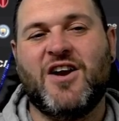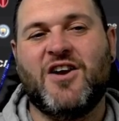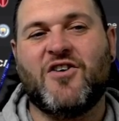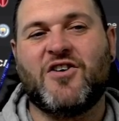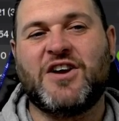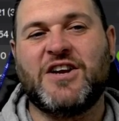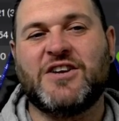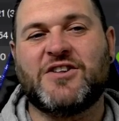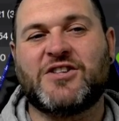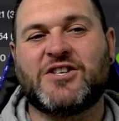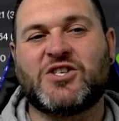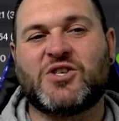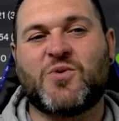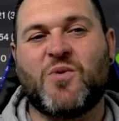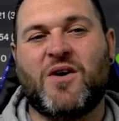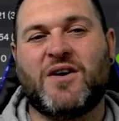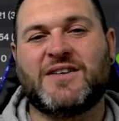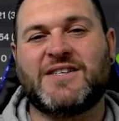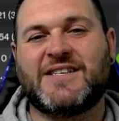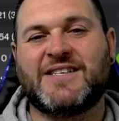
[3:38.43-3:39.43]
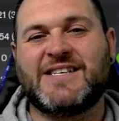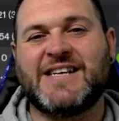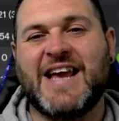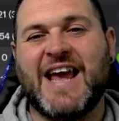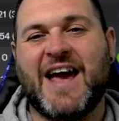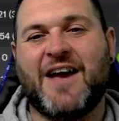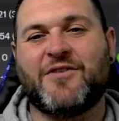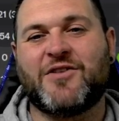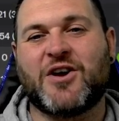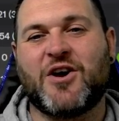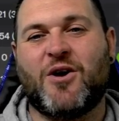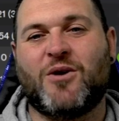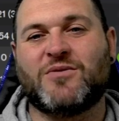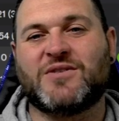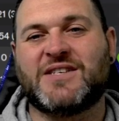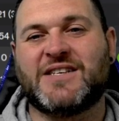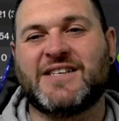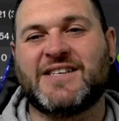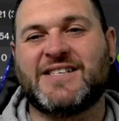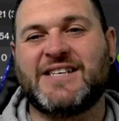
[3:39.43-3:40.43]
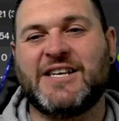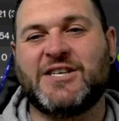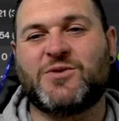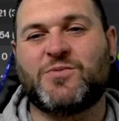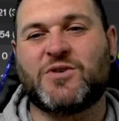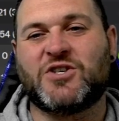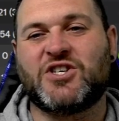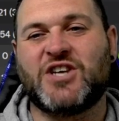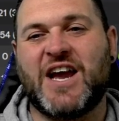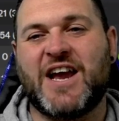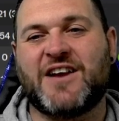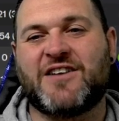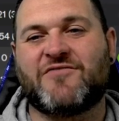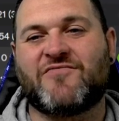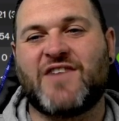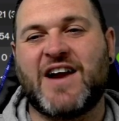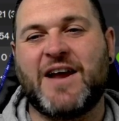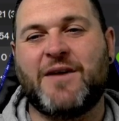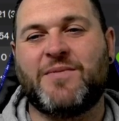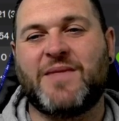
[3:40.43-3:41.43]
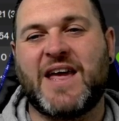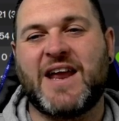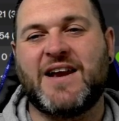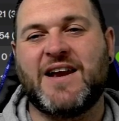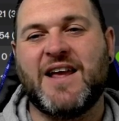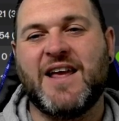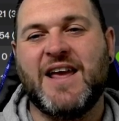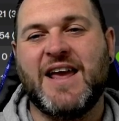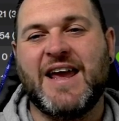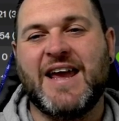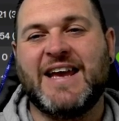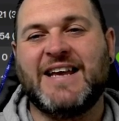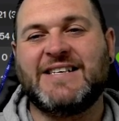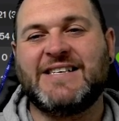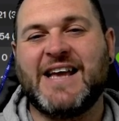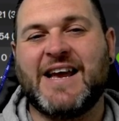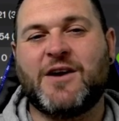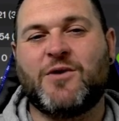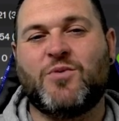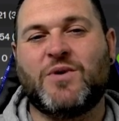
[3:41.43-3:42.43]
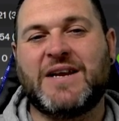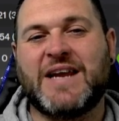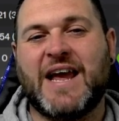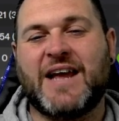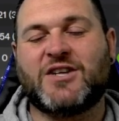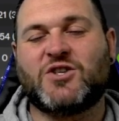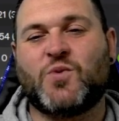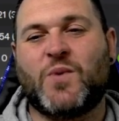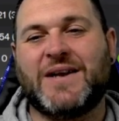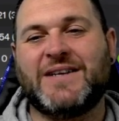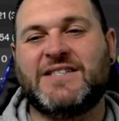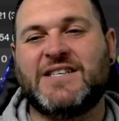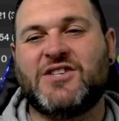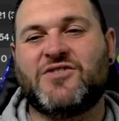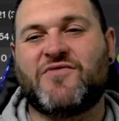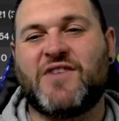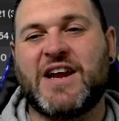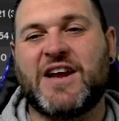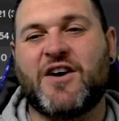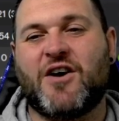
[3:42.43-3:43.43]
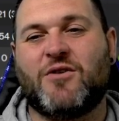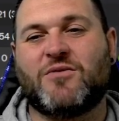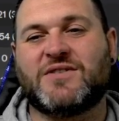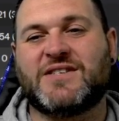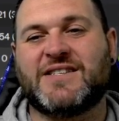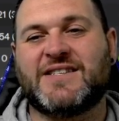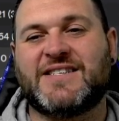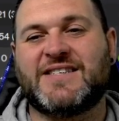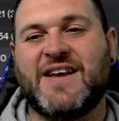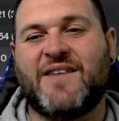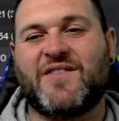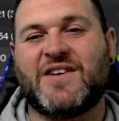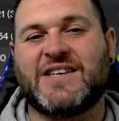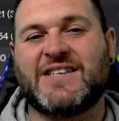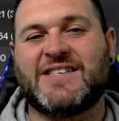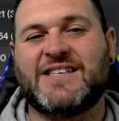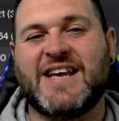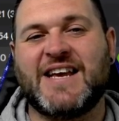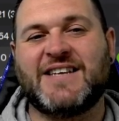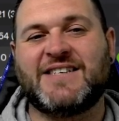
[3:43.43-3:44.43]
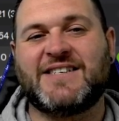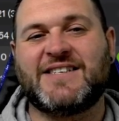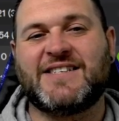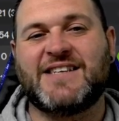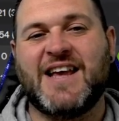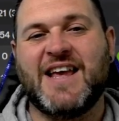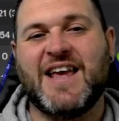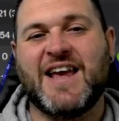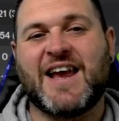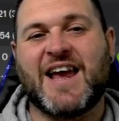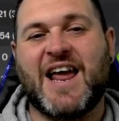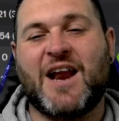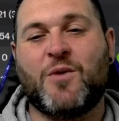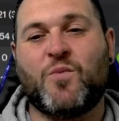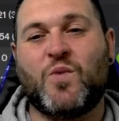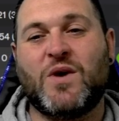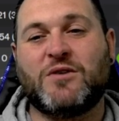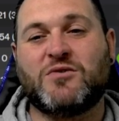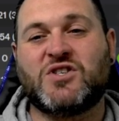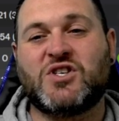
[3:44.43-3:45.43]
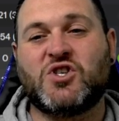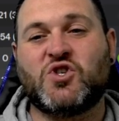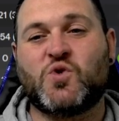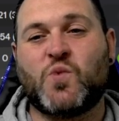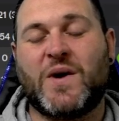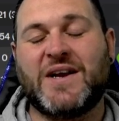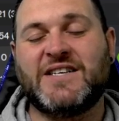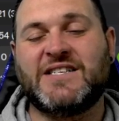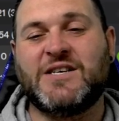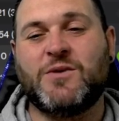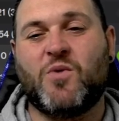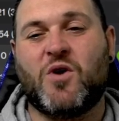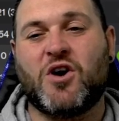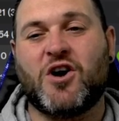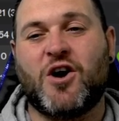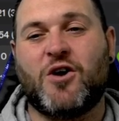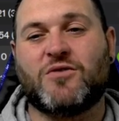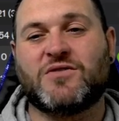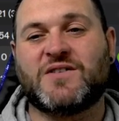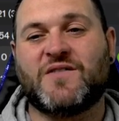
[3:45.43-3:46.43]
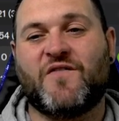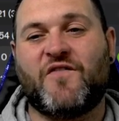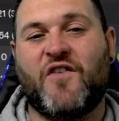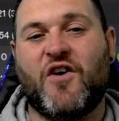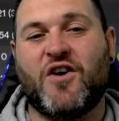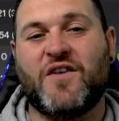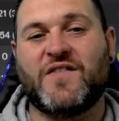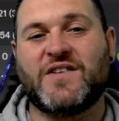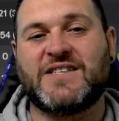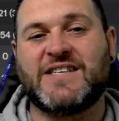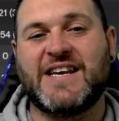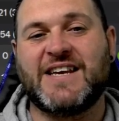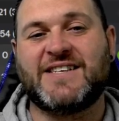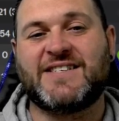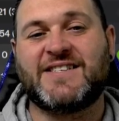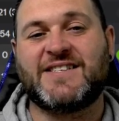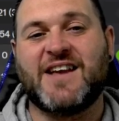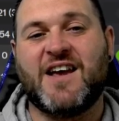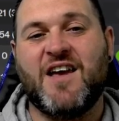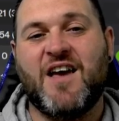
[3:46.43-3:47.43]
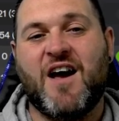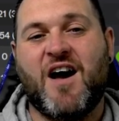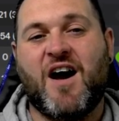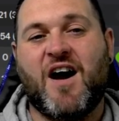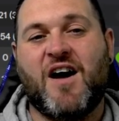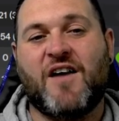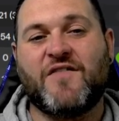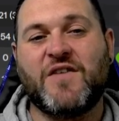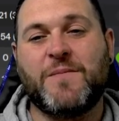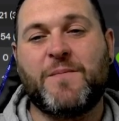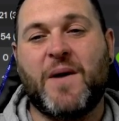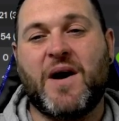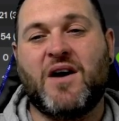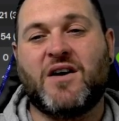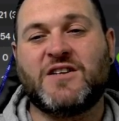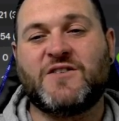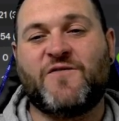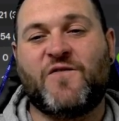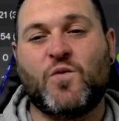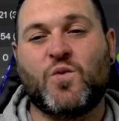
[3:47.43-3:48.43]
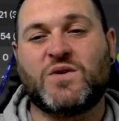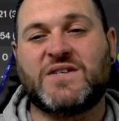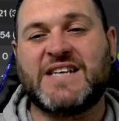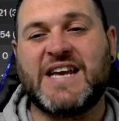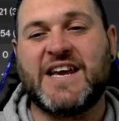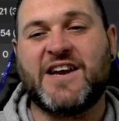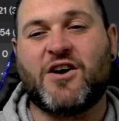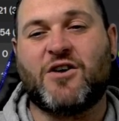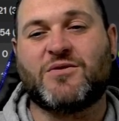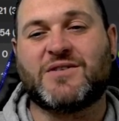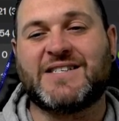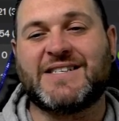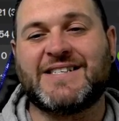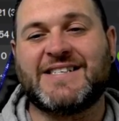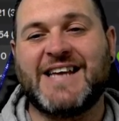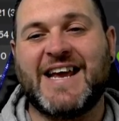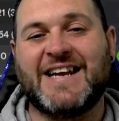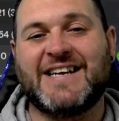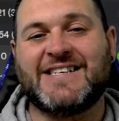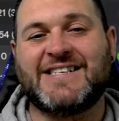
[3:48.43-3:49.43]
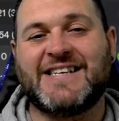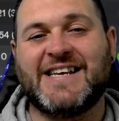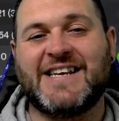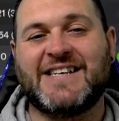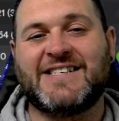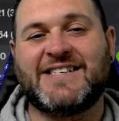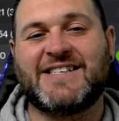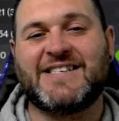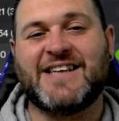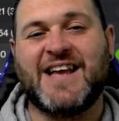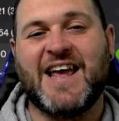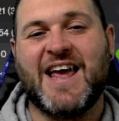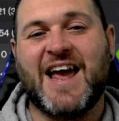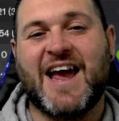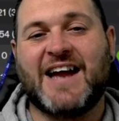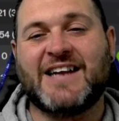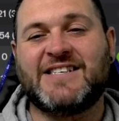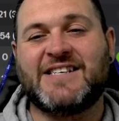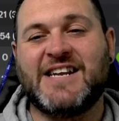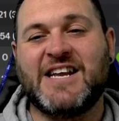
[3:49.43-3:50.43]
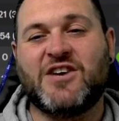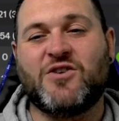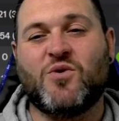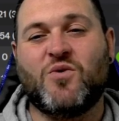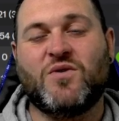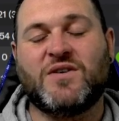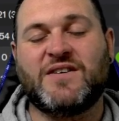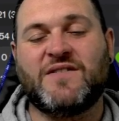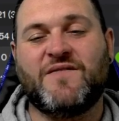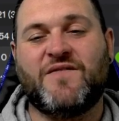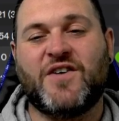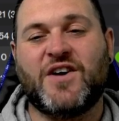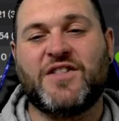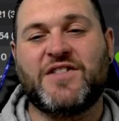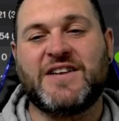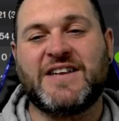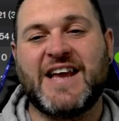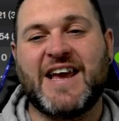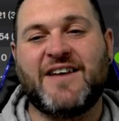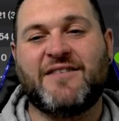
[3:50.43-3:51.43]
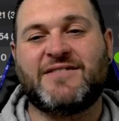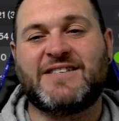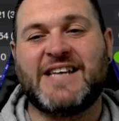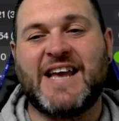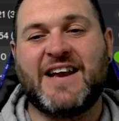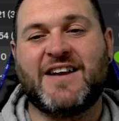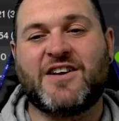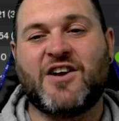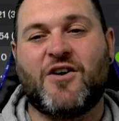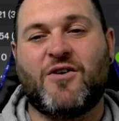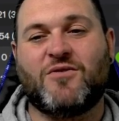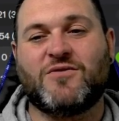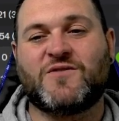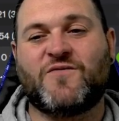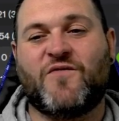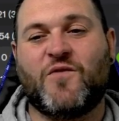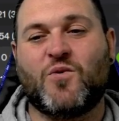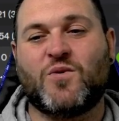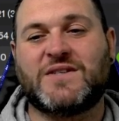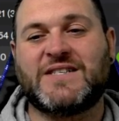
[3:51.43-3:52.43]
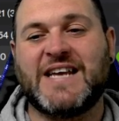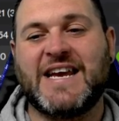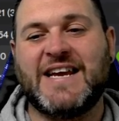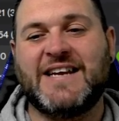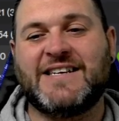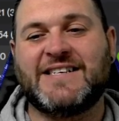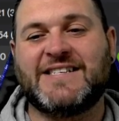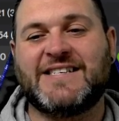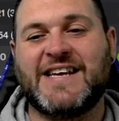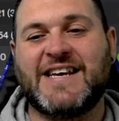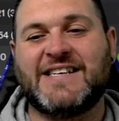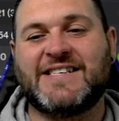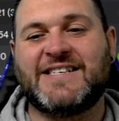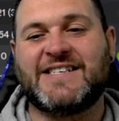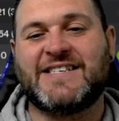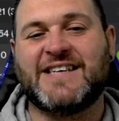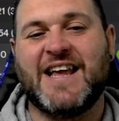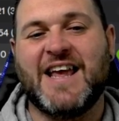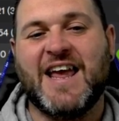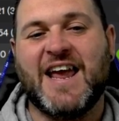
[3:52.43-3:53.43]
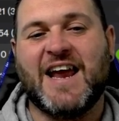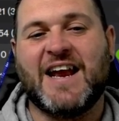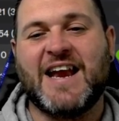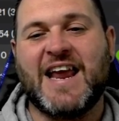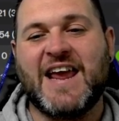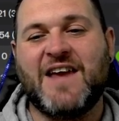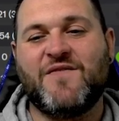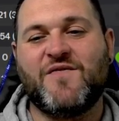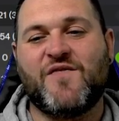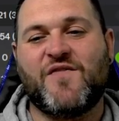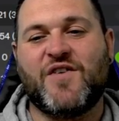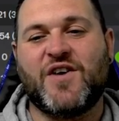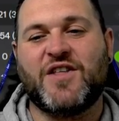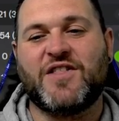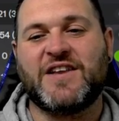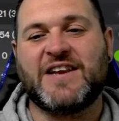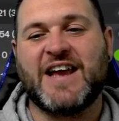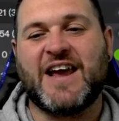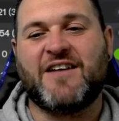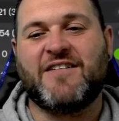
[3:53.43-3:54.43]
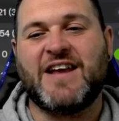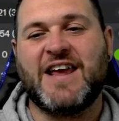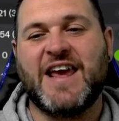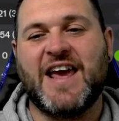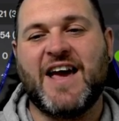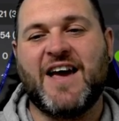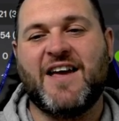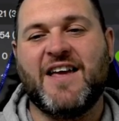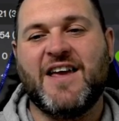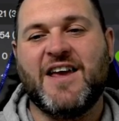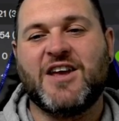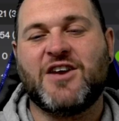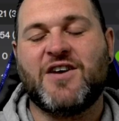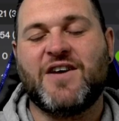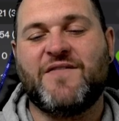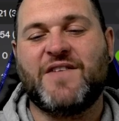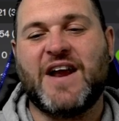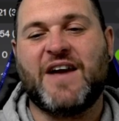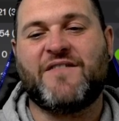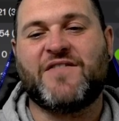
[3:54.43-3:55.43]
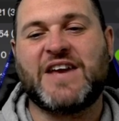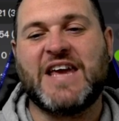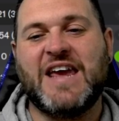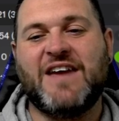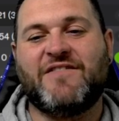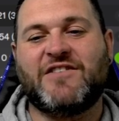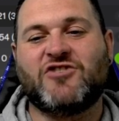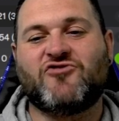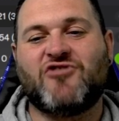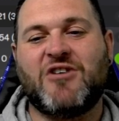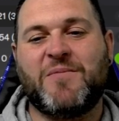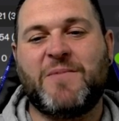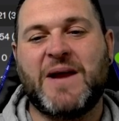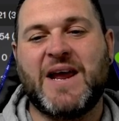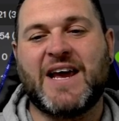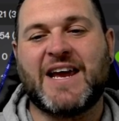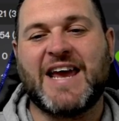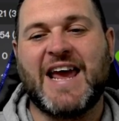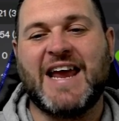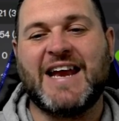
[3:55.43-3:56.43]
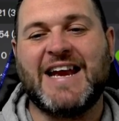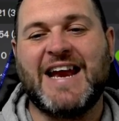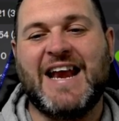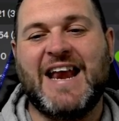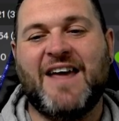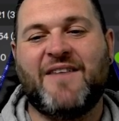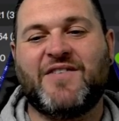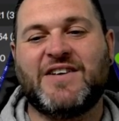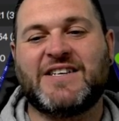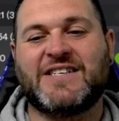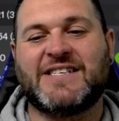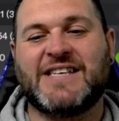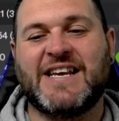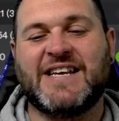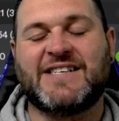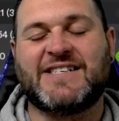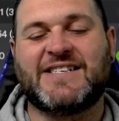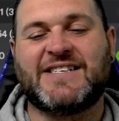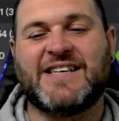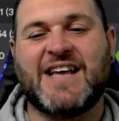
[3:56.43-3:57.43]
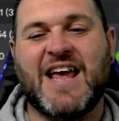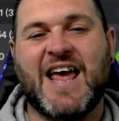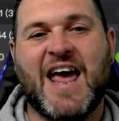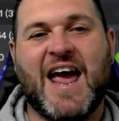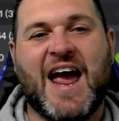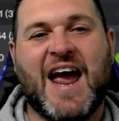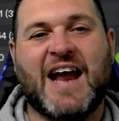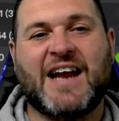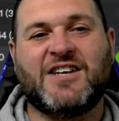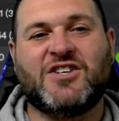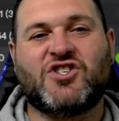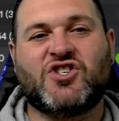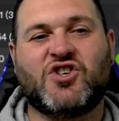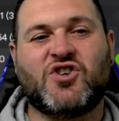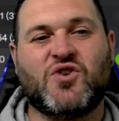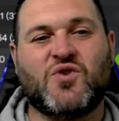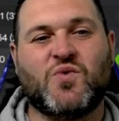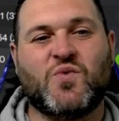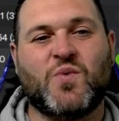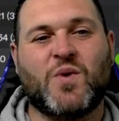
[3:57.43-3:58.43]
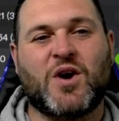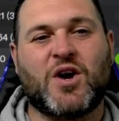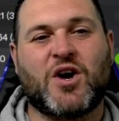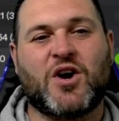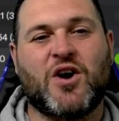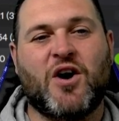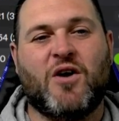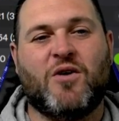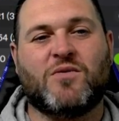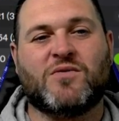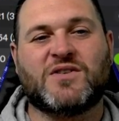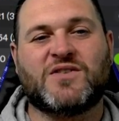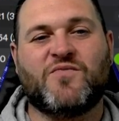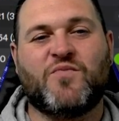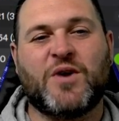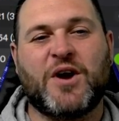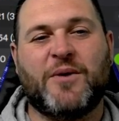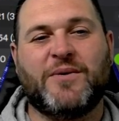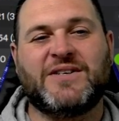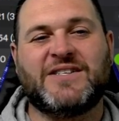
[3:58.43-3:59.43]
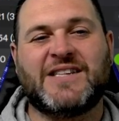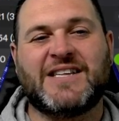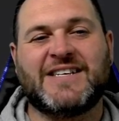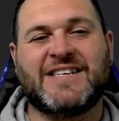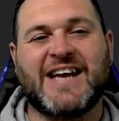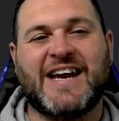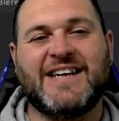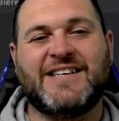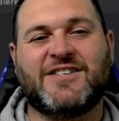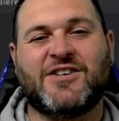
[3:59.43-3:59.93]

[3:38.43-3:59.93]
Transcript: Looking at the squad to see how the goals and assists were shared around then, Isaac would get 23 goals and 7 assists, Callum Wilson 21 goals and 5 assists, Harvey Barnes 14 goals and 10 assists, Anthony Gordon further down 10 goals, 14 assists, and even further down here you even have Kieran Trippier getting 11 assists and 2 goals. If we go into the data